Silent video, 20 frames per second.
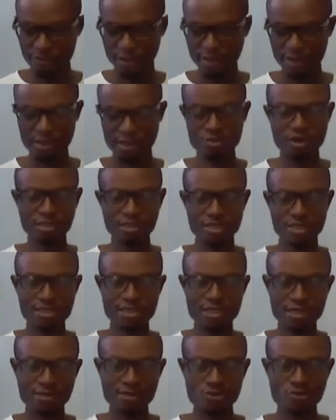And what does
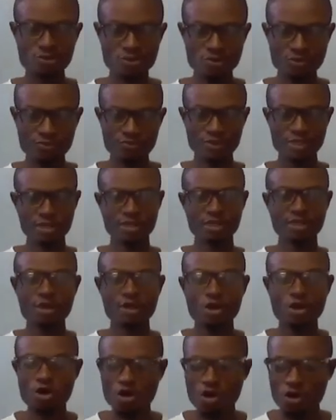that do? It
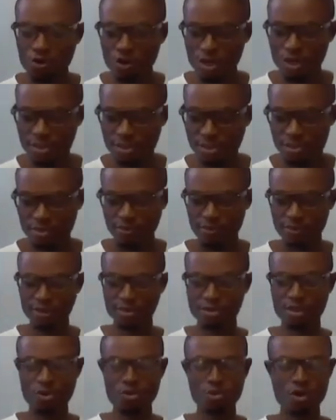lowers
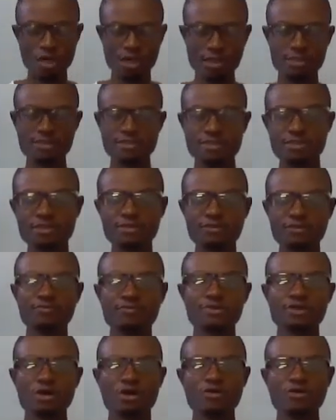the quality
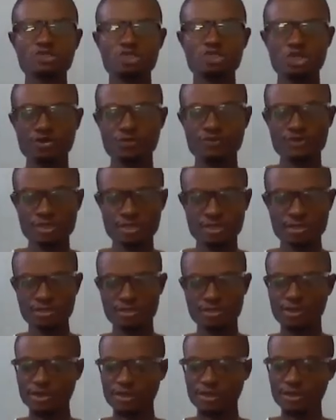of services
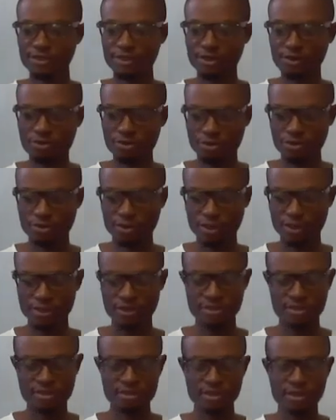in the rural
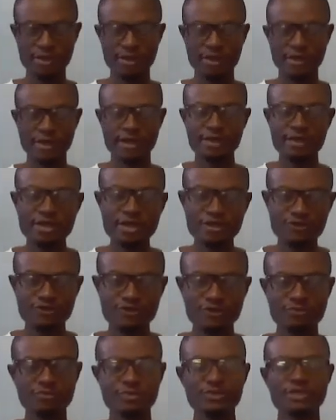areas. And if
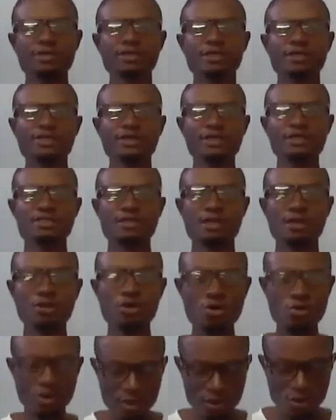there is a
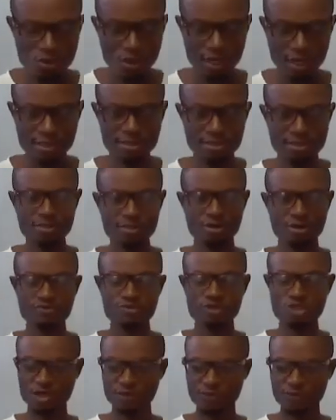lower quality of
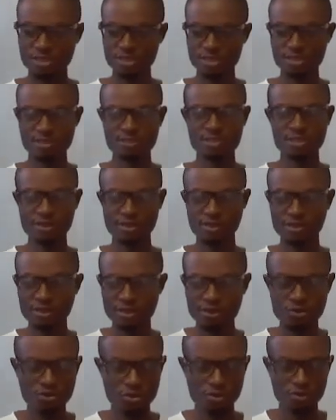services in the
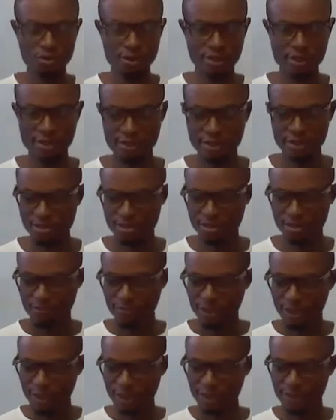rural areas,
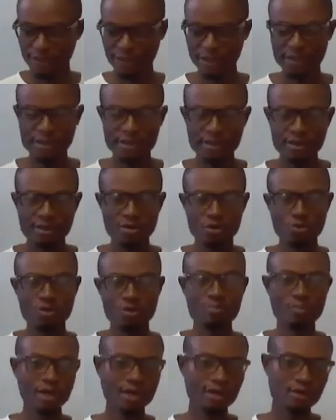and then we
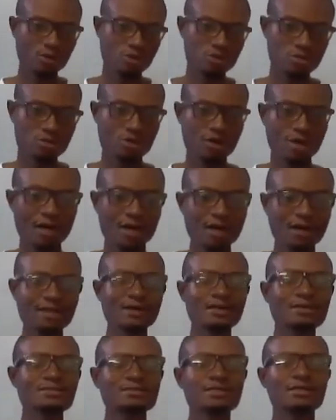might also
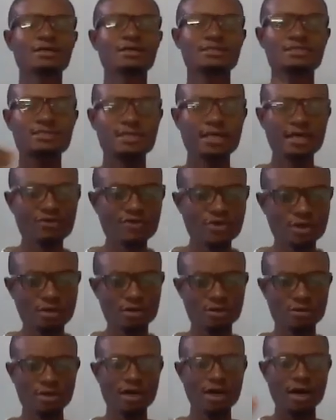highlight
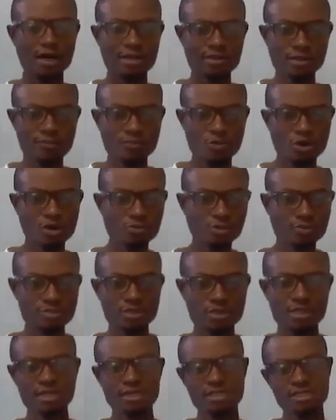several other problems,
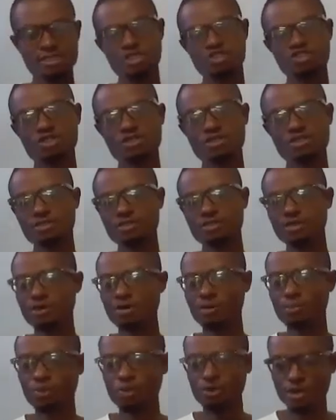such as
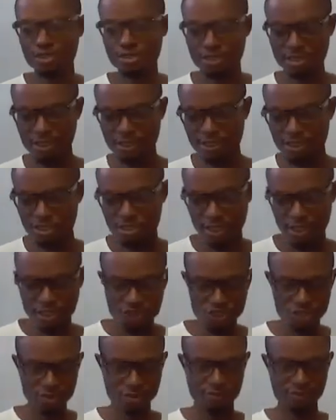poor
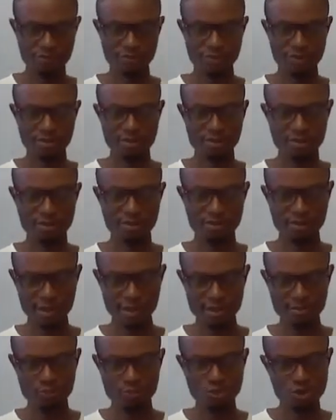sanitation,
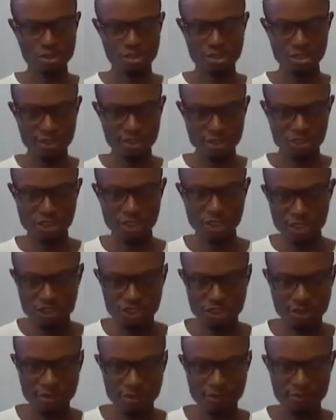right? Poor
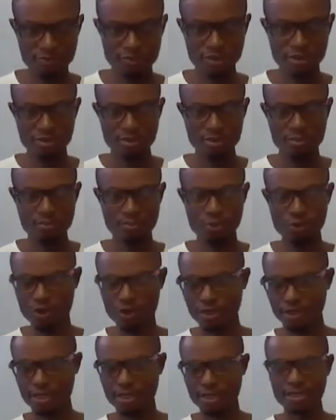sanitation,
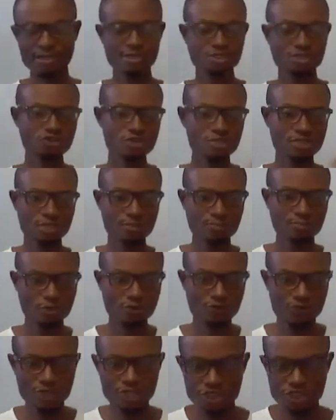poor electricity
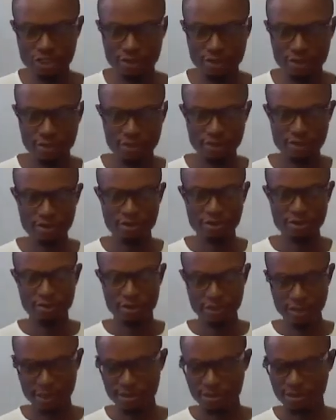provision,
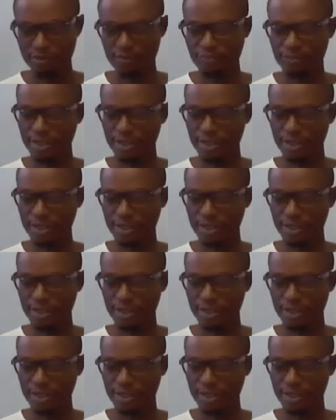right?